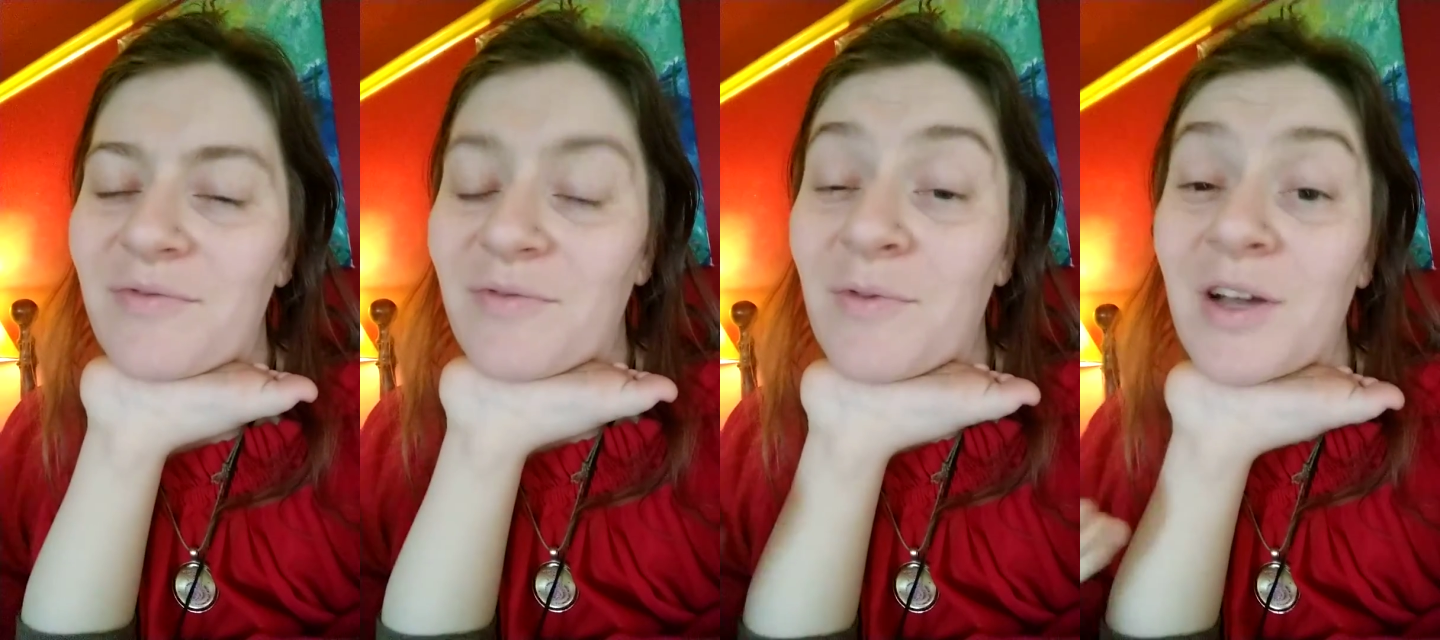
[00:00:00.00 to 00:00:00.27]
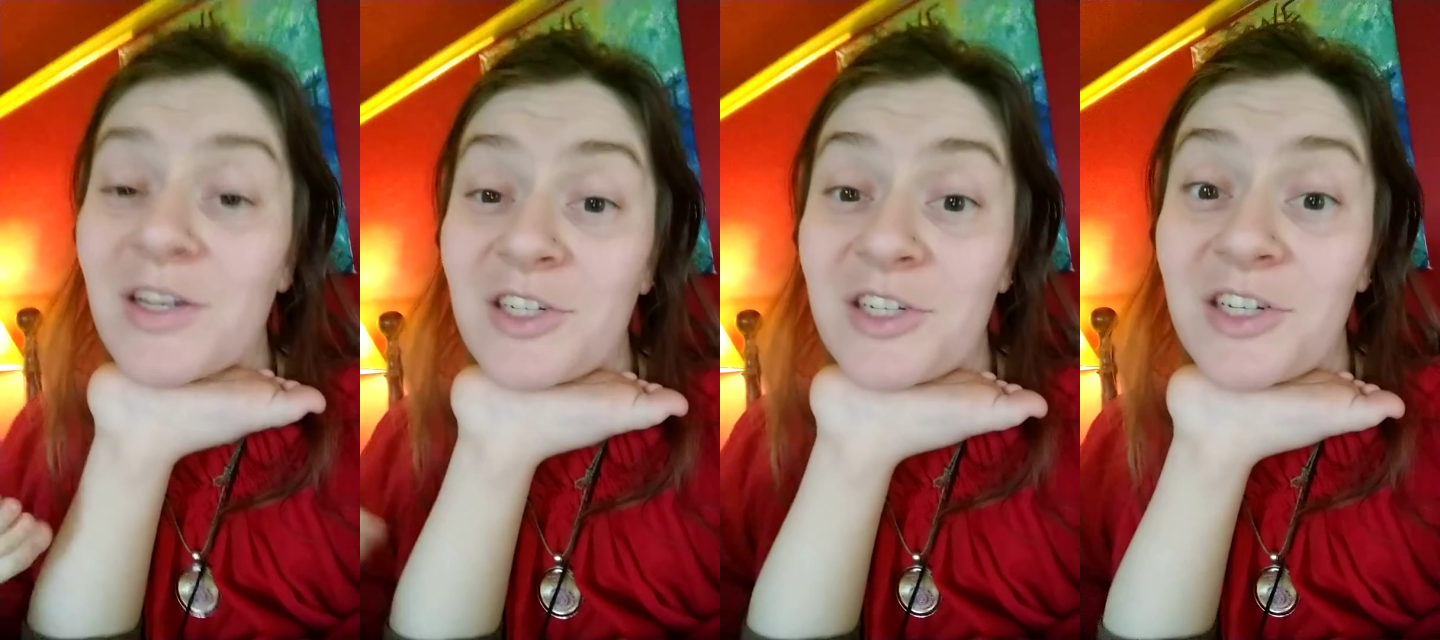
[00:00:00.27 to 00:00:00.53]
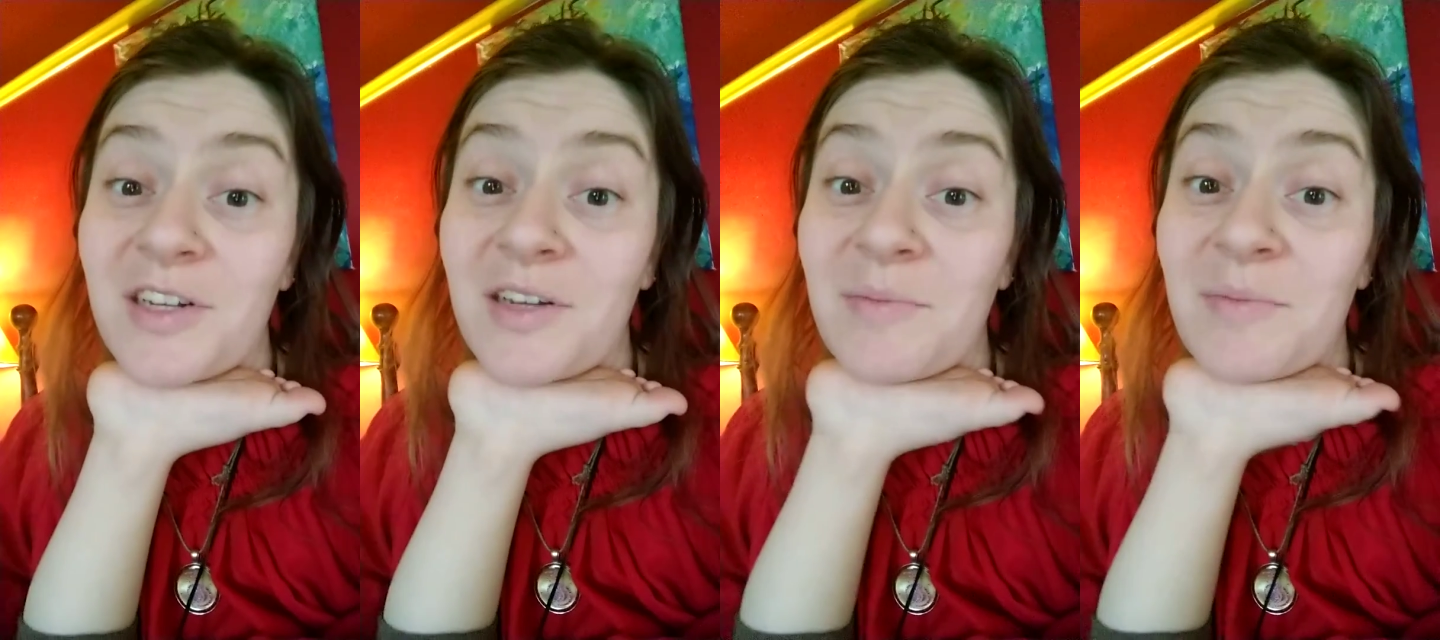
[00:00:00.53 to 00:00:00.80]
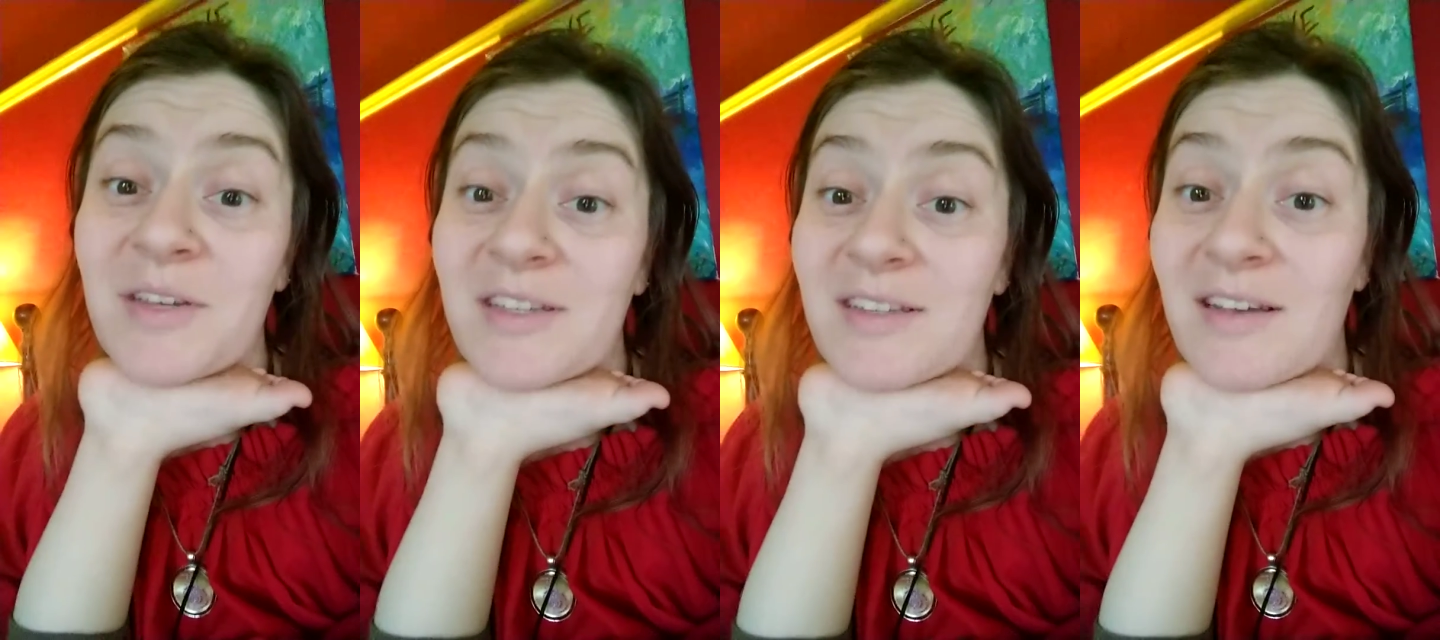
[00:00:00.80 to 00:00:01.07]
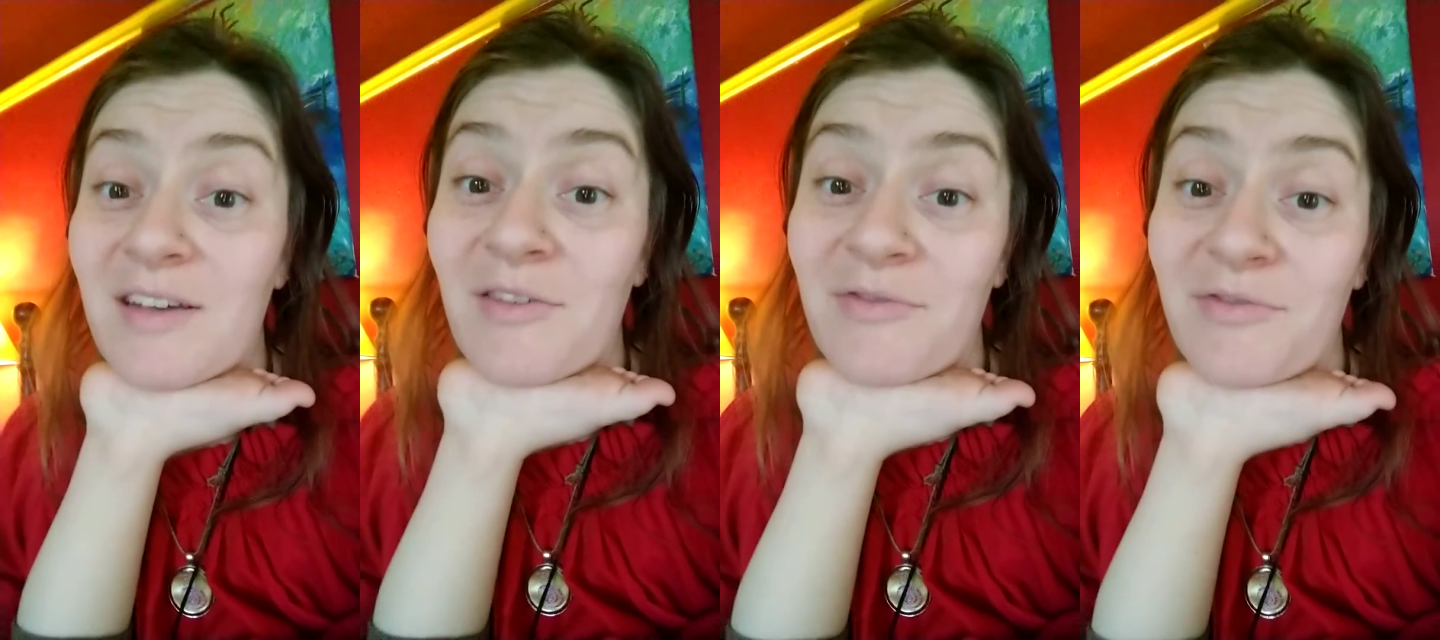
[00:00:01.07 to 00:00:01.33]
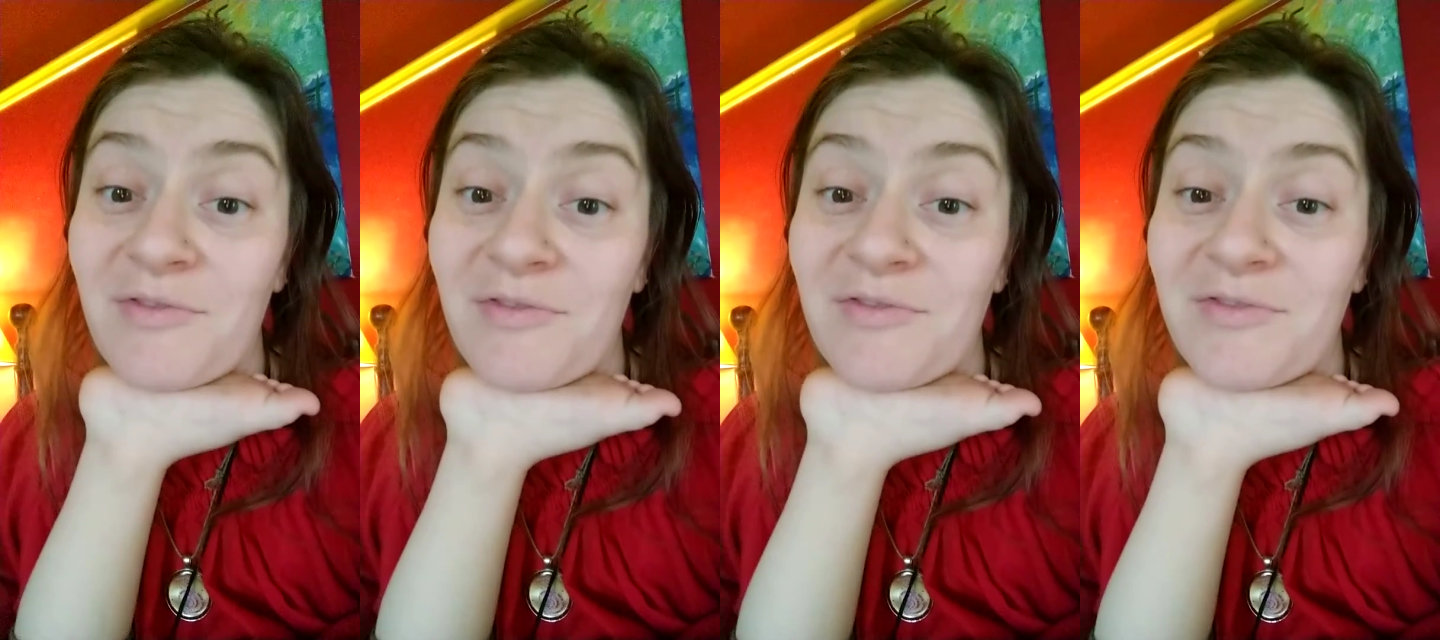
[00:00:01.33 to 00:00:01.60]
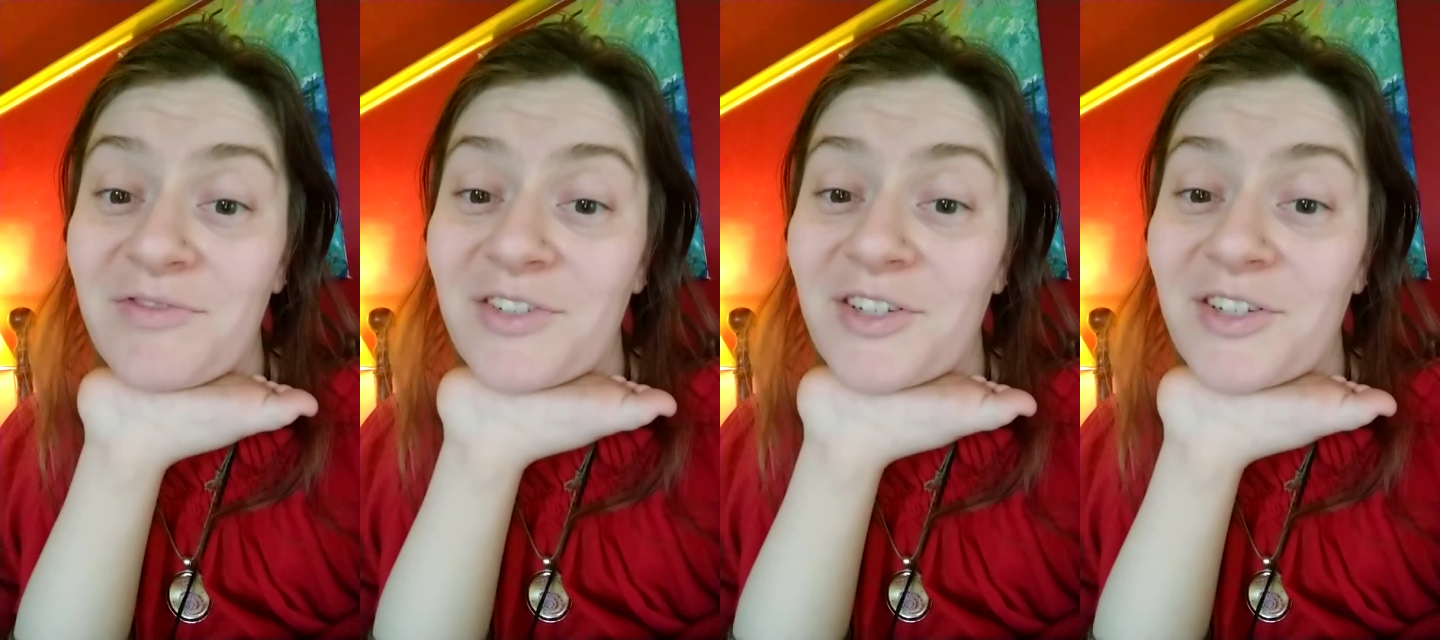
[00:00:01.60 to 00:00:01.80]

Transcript: questioning myself,